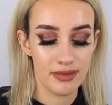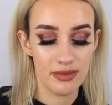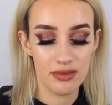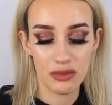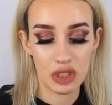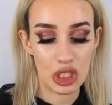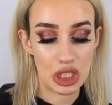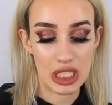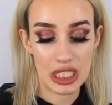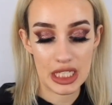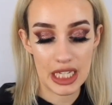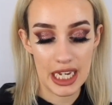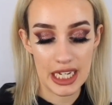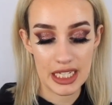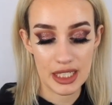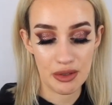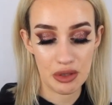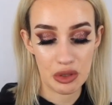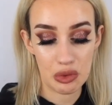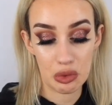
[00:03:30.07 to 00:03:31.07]
just in
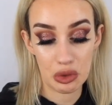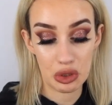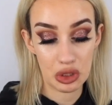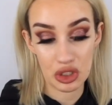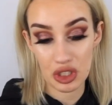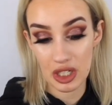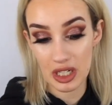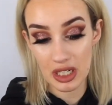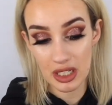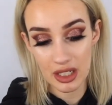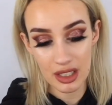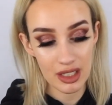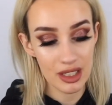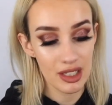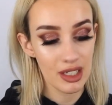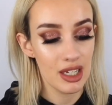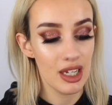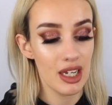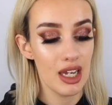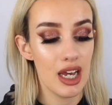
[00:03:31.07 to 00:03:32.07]
case you was wondering.
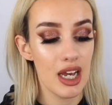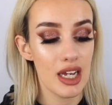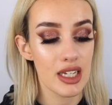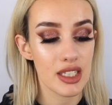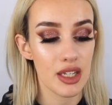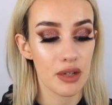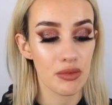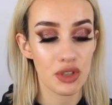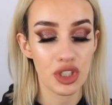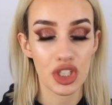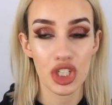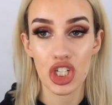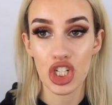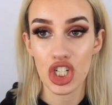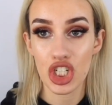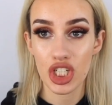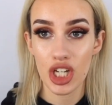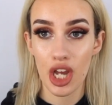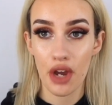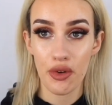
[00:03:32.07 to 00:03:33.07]
So I'm just going to
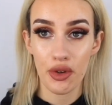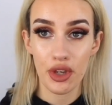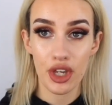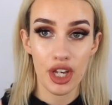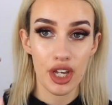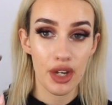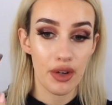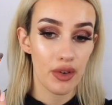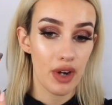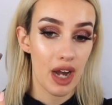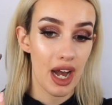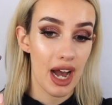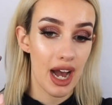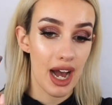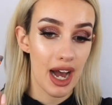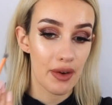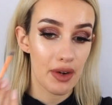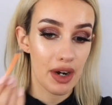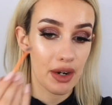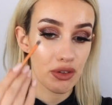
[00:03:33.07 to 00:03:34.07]
show you
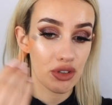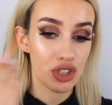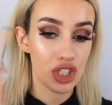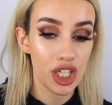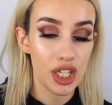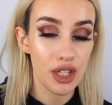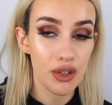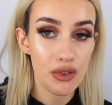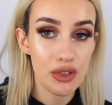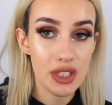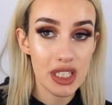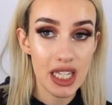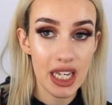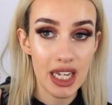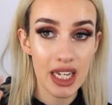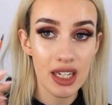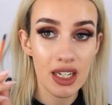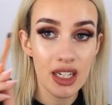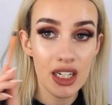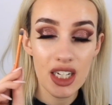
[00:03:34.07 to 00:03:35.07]
how I would use
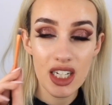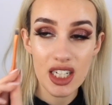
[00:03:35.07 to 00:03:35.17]
it.